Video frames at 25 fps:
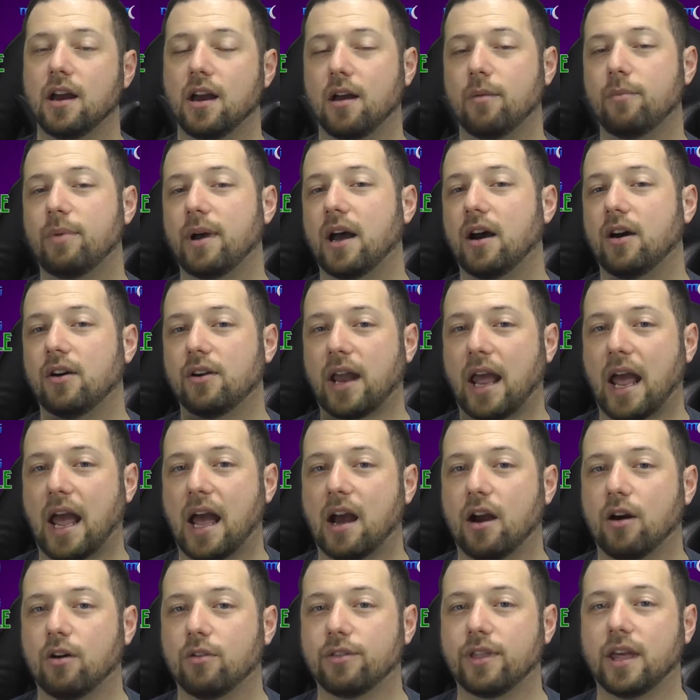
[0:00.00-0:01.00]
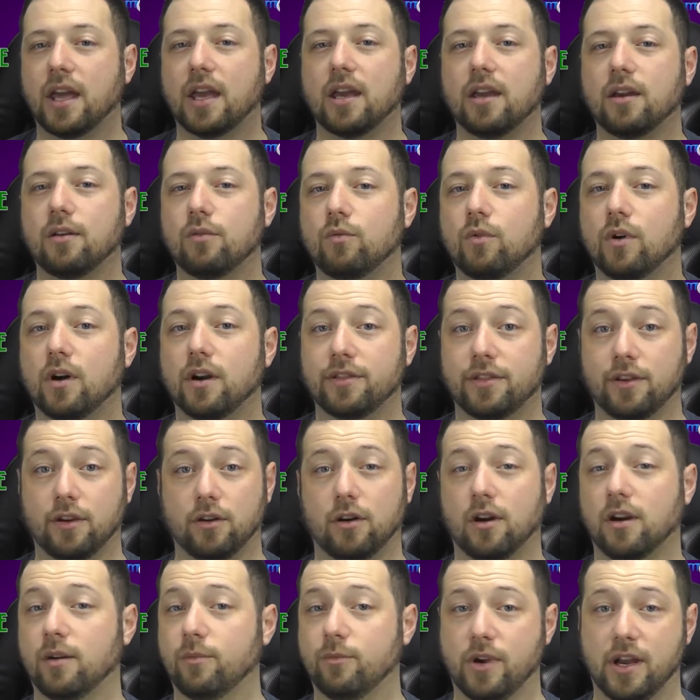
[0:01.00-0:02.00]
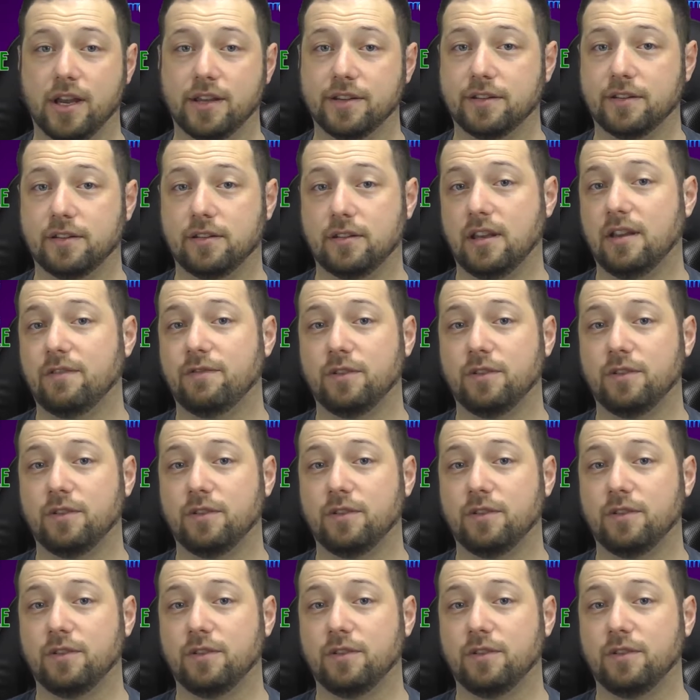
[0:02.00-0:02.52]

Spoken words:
about how they want their armrests.